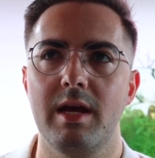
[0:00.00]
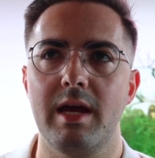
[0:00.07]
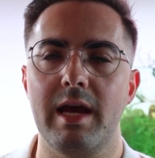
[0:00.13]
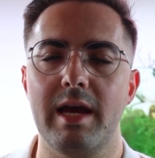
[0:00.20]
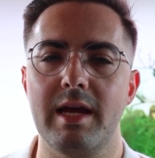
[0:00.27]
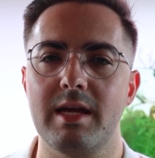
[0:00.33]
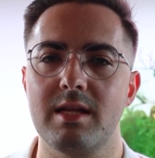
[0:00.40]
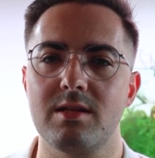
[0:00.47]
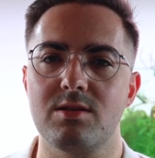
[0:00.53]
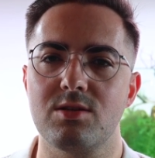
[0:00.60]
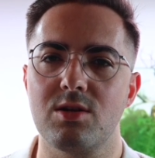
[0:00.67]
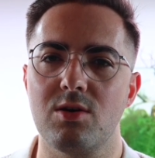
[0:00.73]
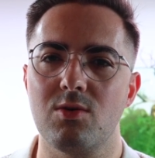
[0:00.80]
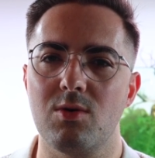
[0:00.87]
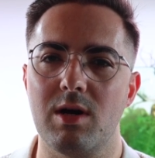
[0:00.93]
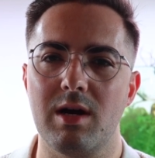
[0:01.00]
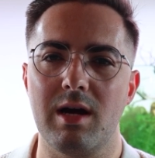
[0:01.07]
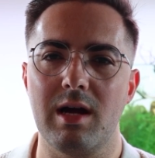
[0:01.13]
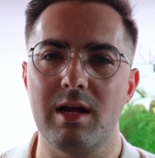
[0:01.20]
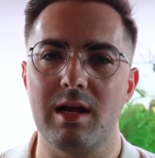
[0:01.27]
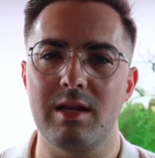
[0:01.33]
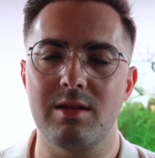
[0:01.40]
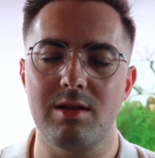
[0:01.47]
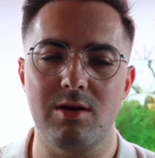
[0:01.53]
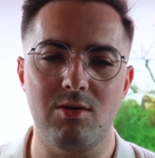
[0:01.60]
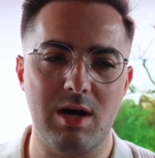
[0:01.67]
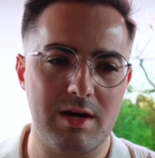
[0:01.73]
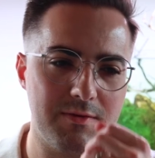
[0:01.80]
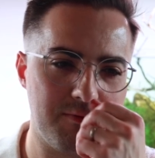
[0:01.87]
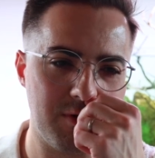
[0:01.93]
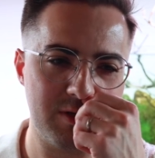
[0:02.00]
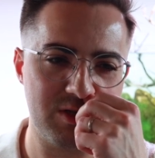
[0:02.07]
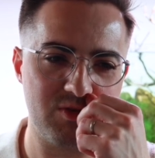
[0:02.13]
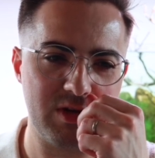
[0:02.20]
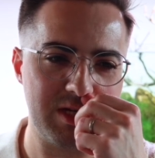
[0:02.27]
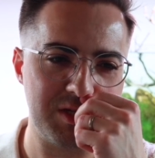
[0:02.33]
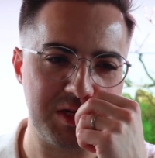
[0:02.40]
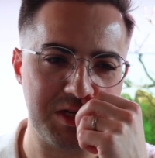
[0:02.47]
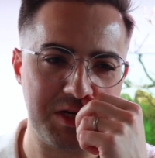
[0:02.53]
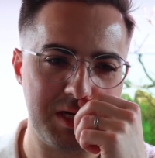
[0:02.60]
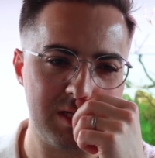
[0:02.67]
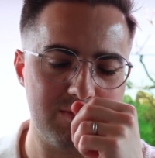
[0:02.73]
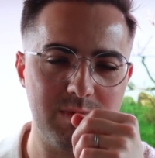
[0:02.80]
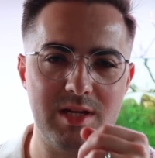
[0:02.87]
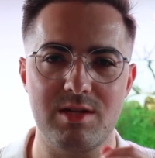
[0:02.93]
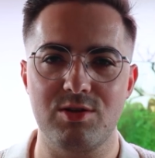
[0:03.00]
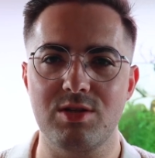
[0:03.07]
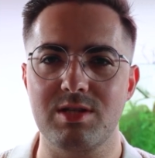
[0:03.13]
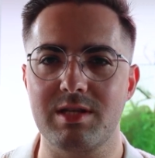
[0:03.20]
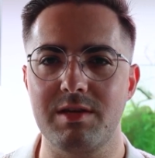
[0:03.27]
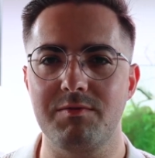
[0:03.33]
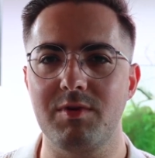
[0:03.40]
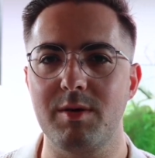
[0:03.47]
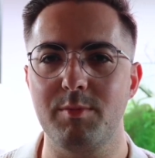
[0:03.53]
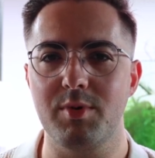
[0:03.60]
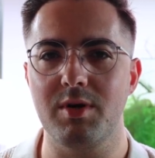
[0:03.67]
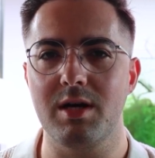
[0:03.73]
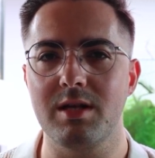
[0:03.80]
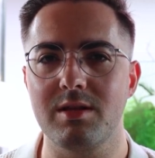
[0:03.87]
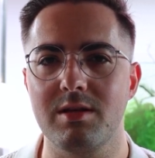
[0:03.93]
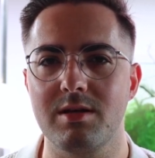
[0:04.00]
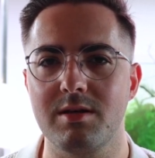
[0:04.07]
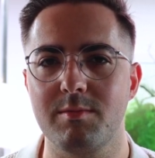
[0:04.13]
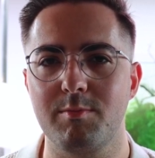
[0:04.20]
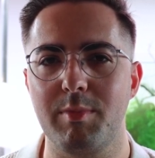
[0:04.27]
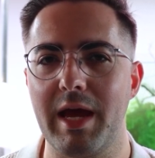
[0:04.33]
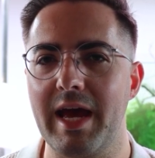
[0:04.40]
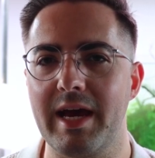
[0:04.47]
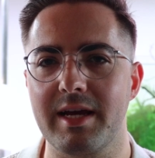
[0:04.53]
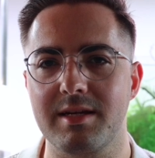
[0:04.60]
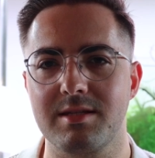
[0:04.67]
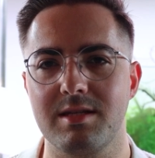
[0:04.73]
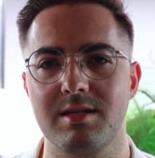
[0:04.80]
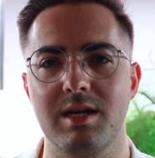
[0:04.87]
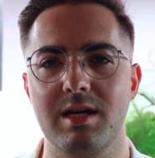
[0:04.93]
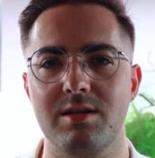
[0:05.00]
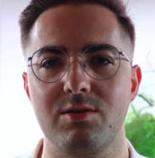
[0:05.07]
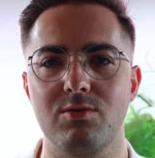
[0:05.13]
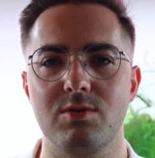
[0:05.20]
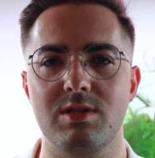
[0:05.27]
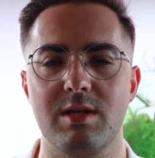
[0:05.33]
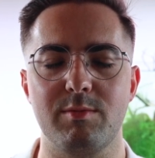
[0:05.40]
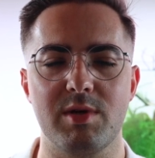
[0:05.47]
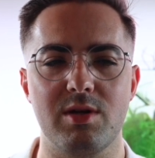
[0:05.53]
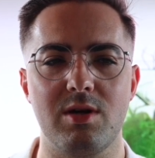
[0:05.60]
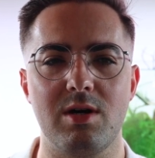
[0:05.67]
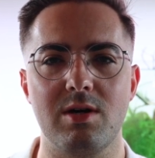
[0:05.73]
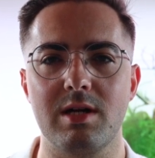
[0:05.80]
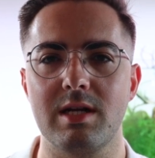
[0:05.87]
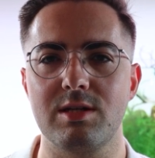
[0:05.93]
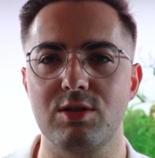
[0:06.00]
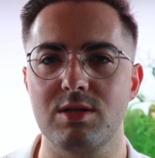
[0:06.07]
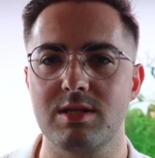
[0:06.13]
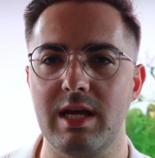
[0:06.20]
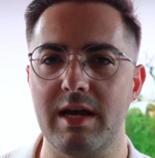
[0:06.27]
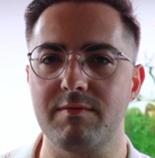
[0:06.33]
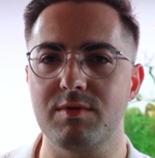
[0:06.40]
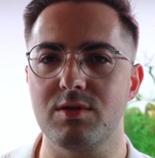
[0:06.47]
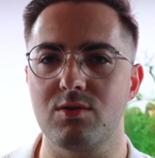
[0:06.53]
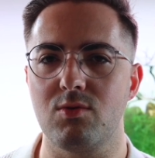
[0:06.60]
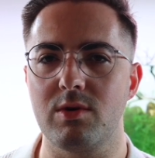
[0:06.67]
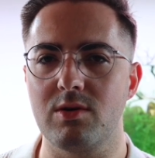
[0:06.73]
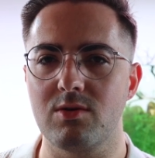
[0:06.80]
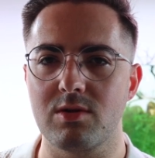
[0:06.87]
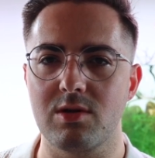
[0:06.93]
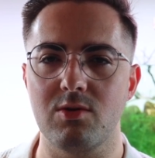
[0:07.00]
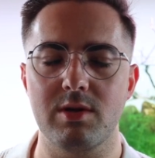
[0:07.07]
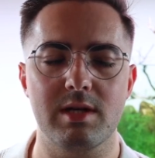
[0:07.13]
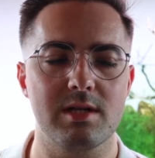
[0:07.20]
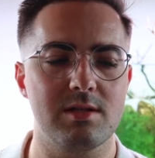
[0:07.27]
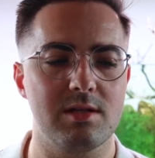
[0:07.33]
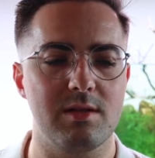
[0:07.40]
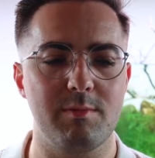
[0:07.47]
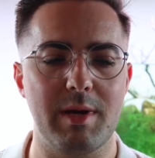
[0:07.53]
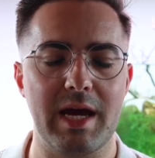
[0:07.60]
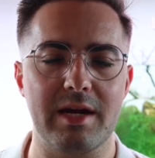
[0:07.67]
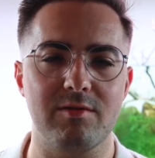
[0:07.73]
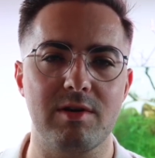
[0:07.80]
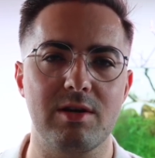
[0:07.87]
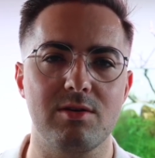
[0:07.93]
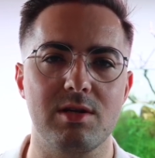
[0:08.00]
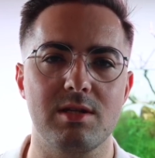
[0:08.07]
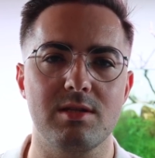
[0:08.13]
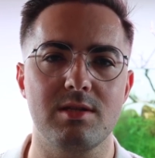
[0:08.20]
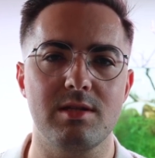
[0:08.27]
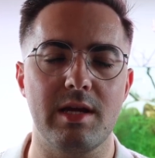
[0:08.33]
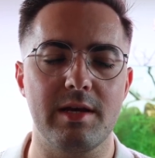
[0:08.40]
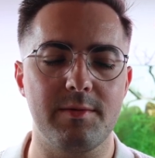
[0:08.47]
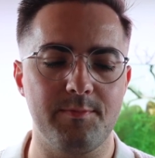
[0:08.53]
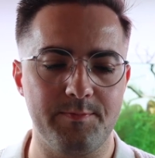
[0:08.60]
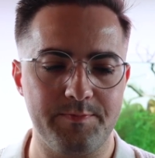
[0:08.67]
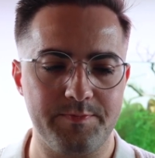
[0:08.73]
And so a lot of frustration caused me to just give up on the bags and not use them at all, and I just have soil going into the background instead.